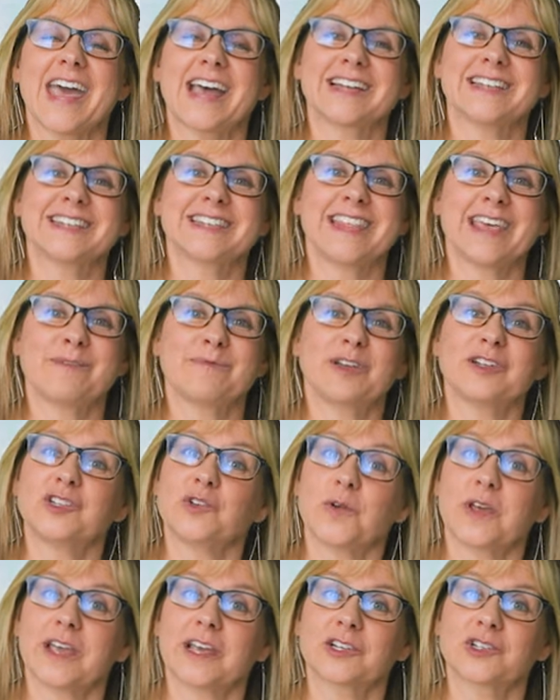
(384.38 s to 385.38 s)
and they've been
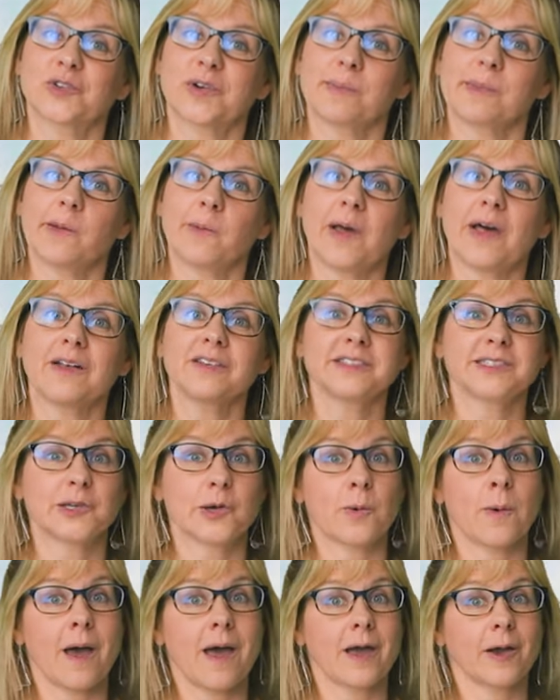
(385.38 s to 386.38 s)
doing extremely well,
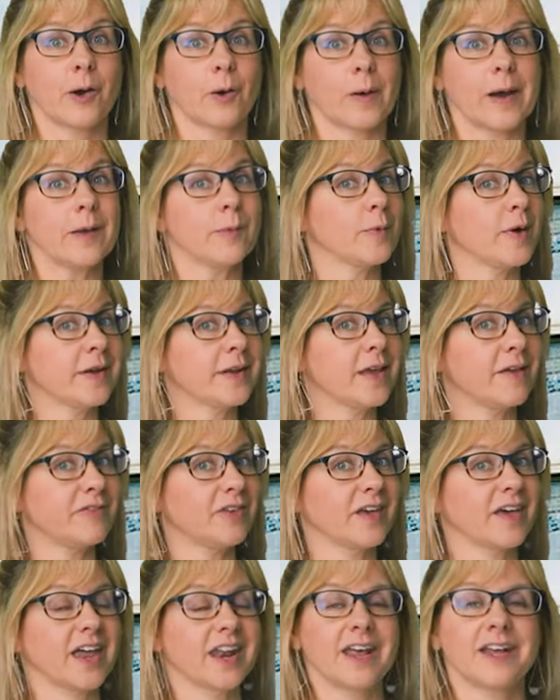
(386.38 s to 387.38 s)
so a great one
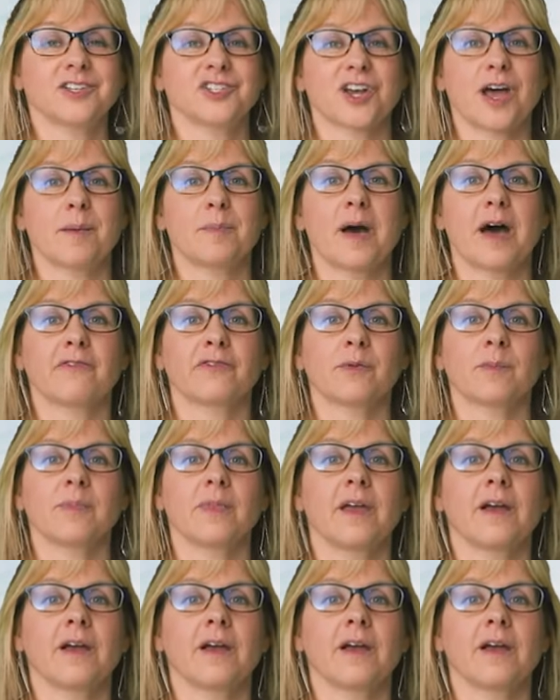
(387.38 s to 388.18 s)
if you got a job offer from